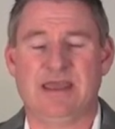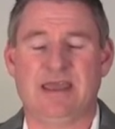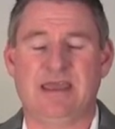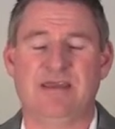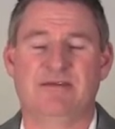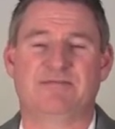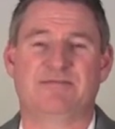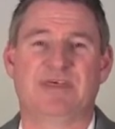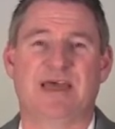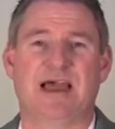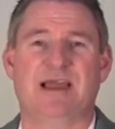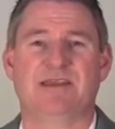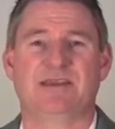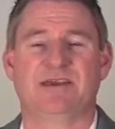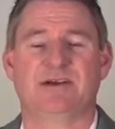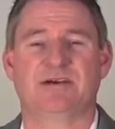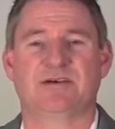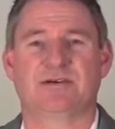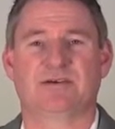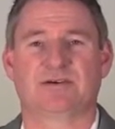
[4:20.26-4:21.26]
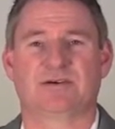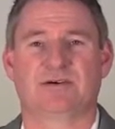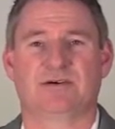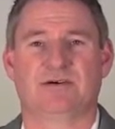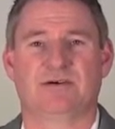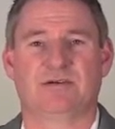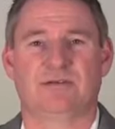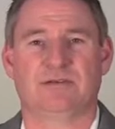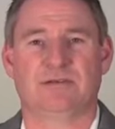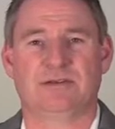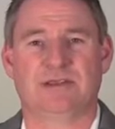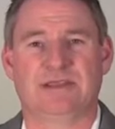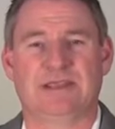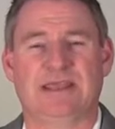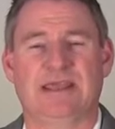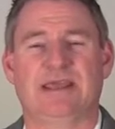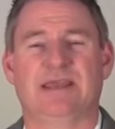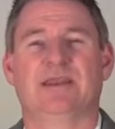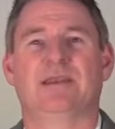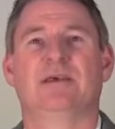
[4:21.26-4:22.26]
If that young girl
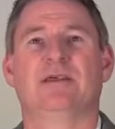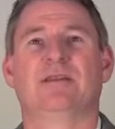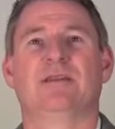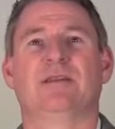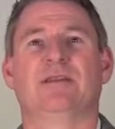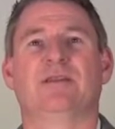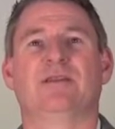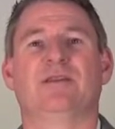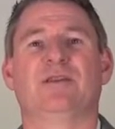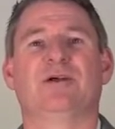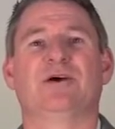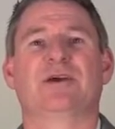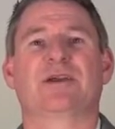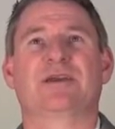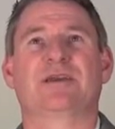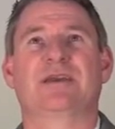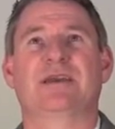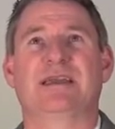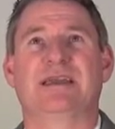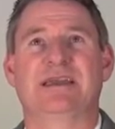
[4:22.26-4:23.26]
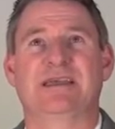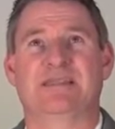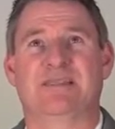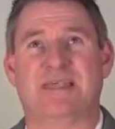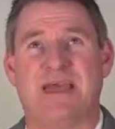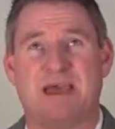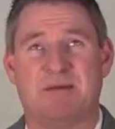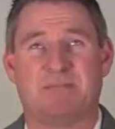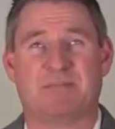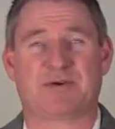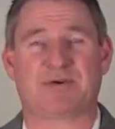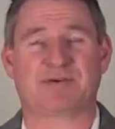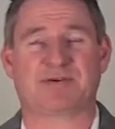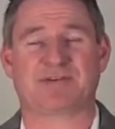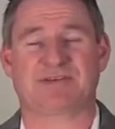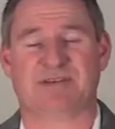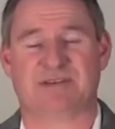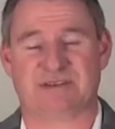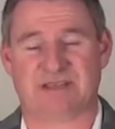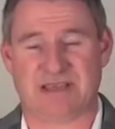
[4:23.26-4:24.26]
can look at that
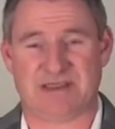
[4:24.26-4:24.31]
person,